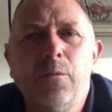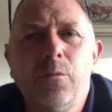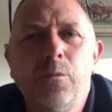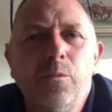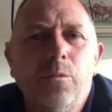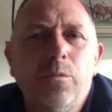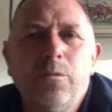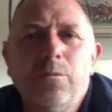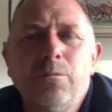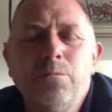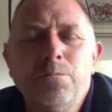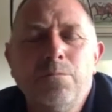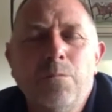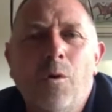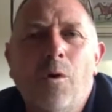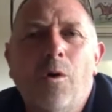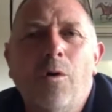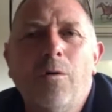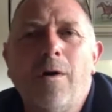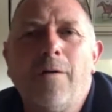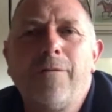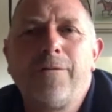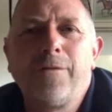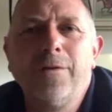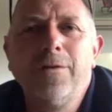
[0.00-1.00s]

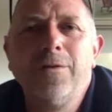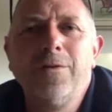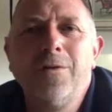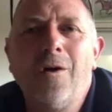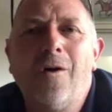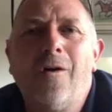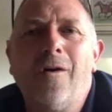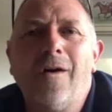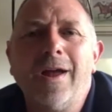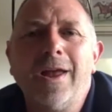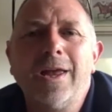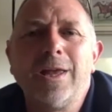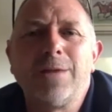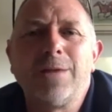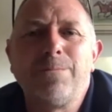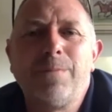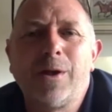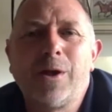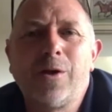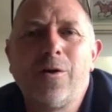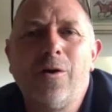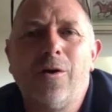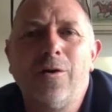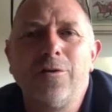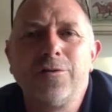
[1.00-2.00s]
more often than not, it's
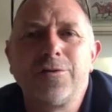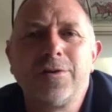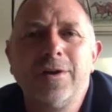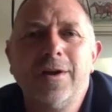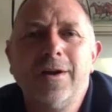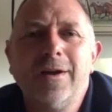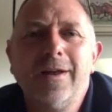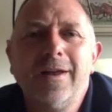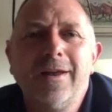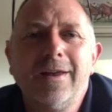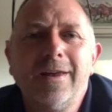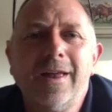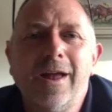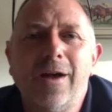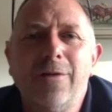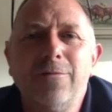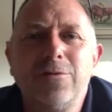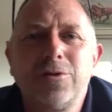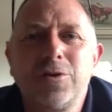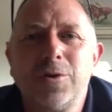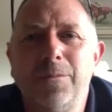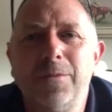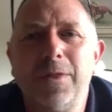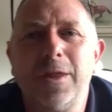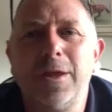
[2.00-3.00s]
because, you know,
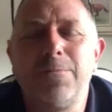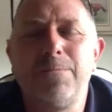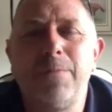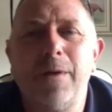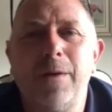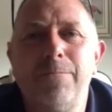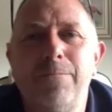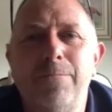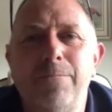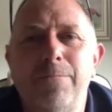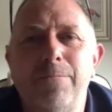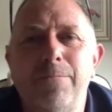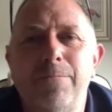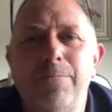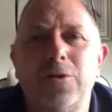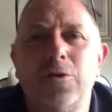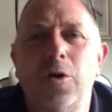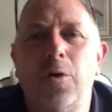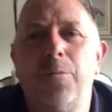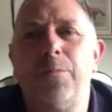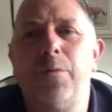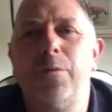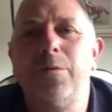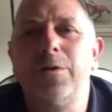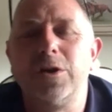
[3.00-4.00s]
something's been picked
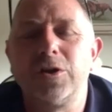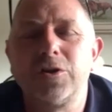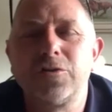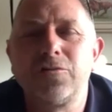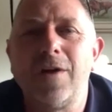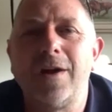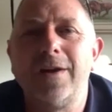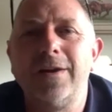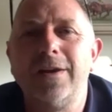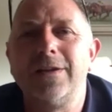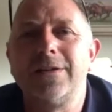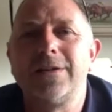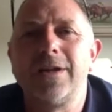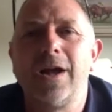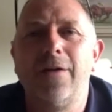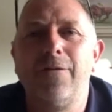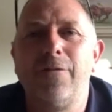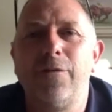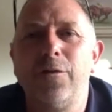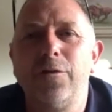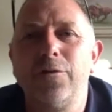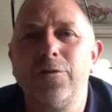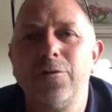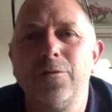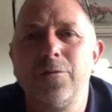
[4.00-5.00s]
up or it's strained itself
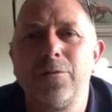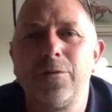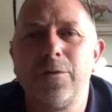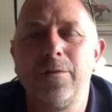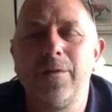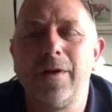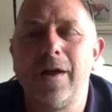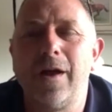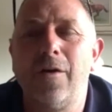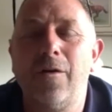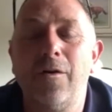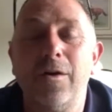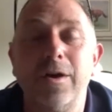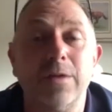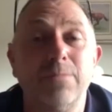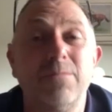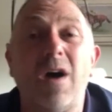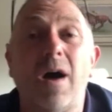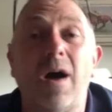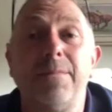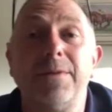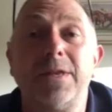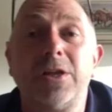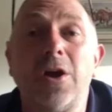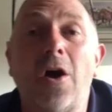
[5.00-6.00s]
or nothing, or it
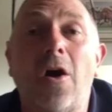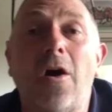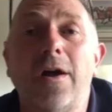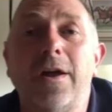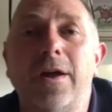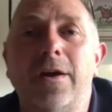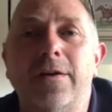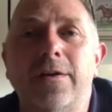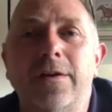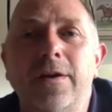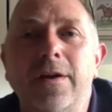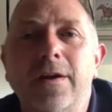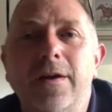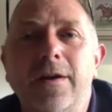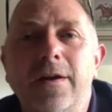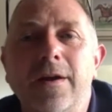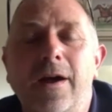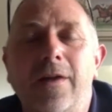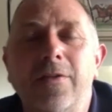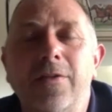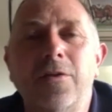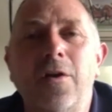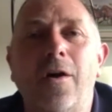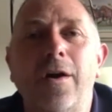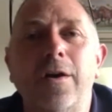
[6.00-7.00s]
might be tired
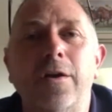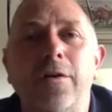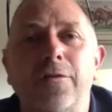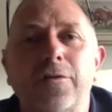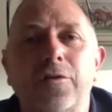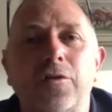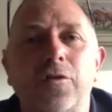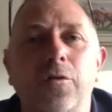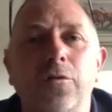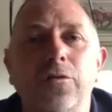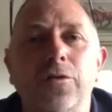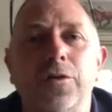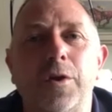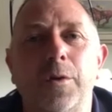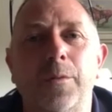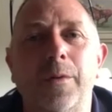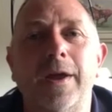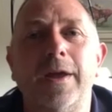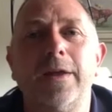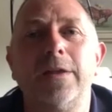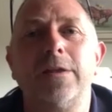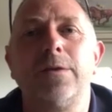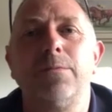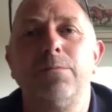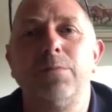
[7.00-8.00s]
and not enough's done to
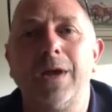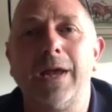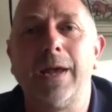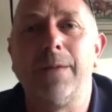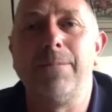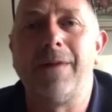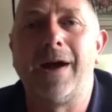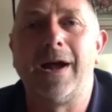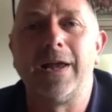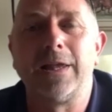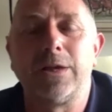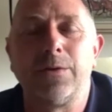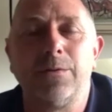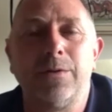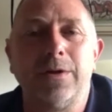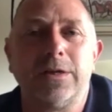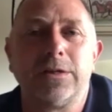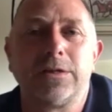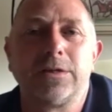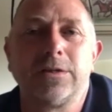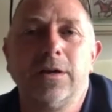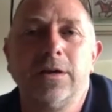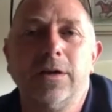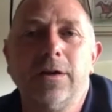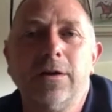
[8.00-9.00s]
it to bring it back to
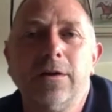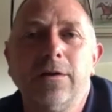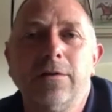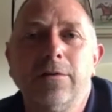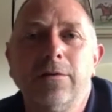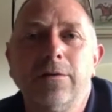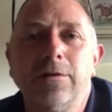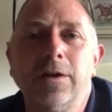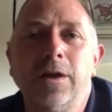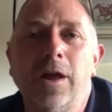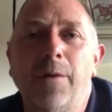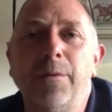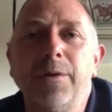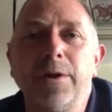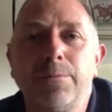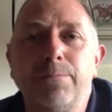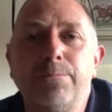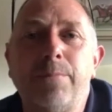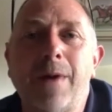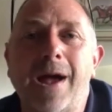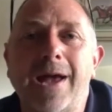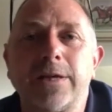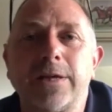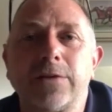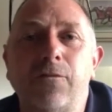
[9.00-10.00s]
its, you know, its
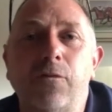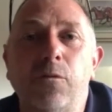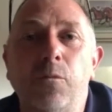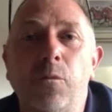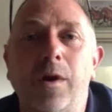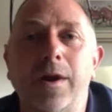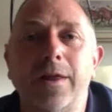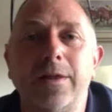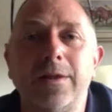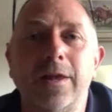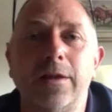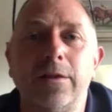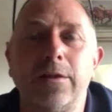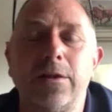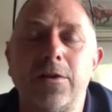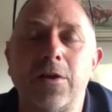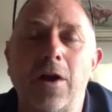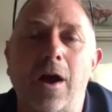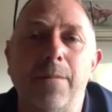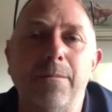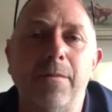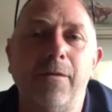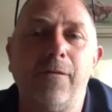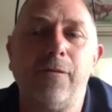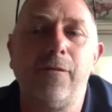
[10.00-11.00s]
best from what it did the
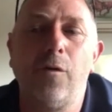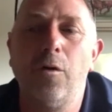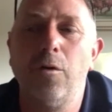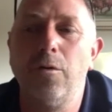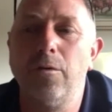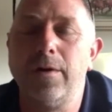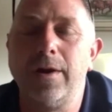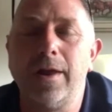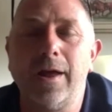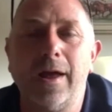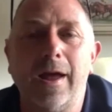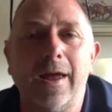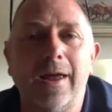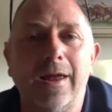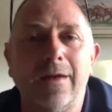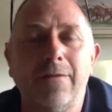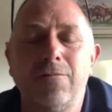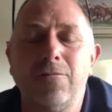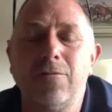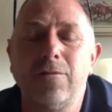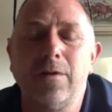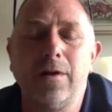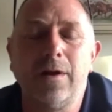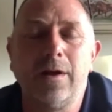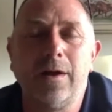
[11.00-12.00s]
time before, and it
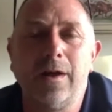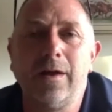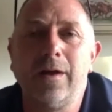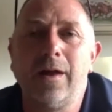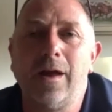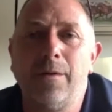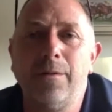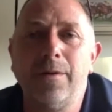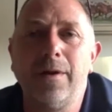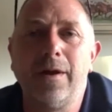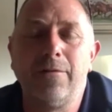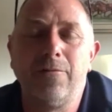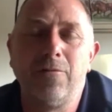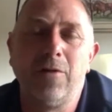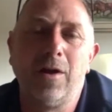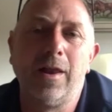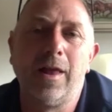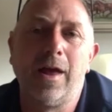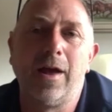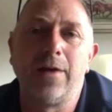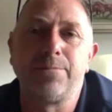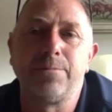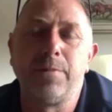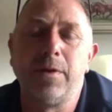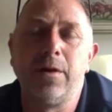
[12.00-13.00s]
really
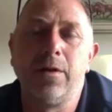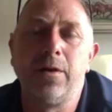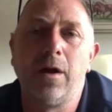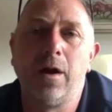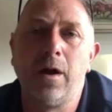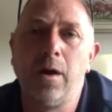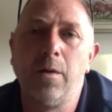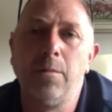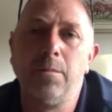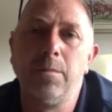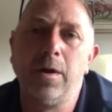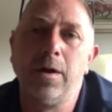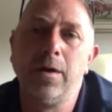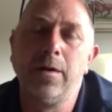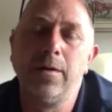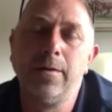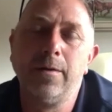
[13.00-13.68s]
has been an eye-opener.